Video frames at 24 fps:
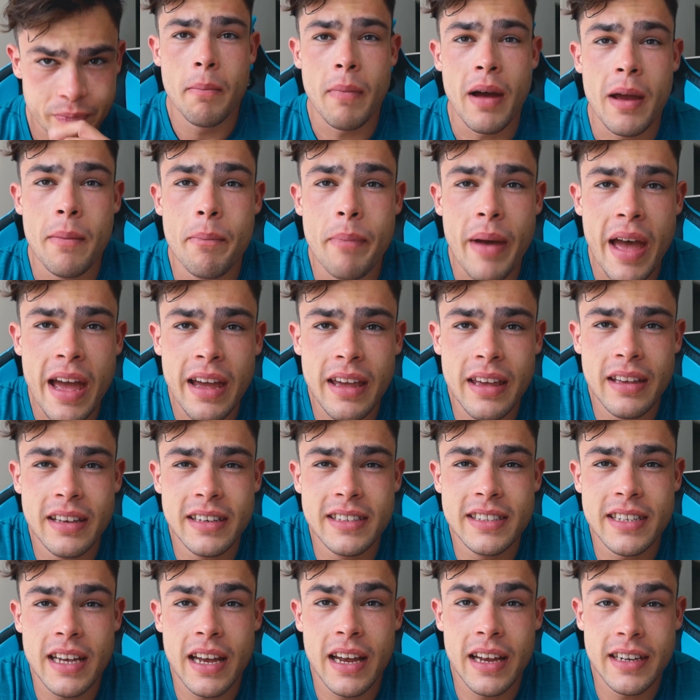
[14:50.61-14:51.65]
My back
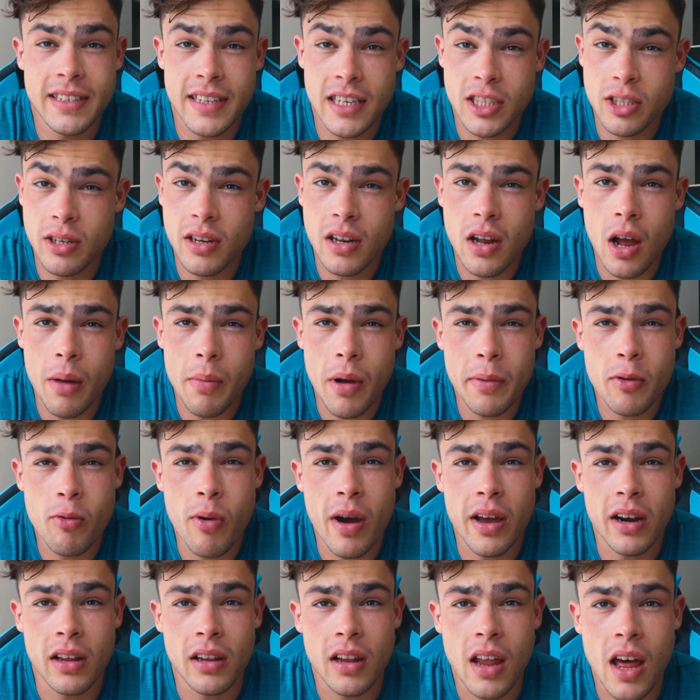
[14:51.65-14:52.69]
has actually come up
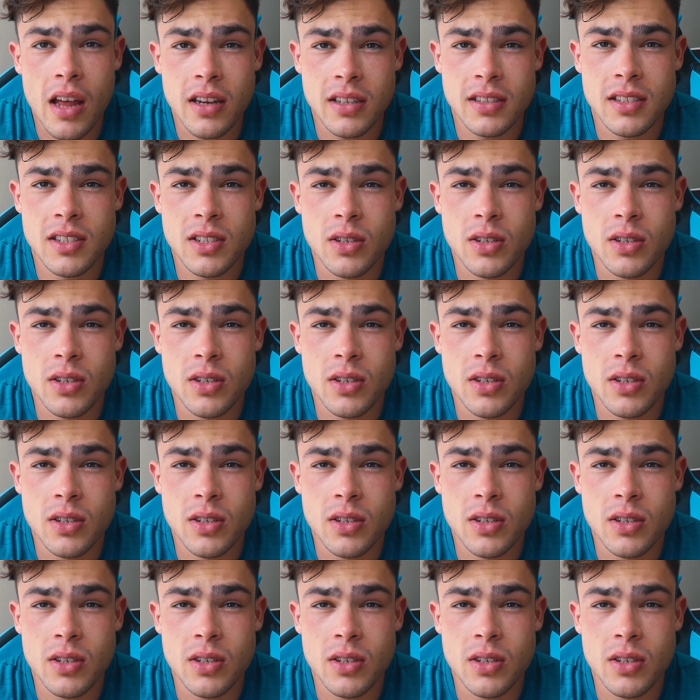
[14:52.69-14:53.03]
quite a lot,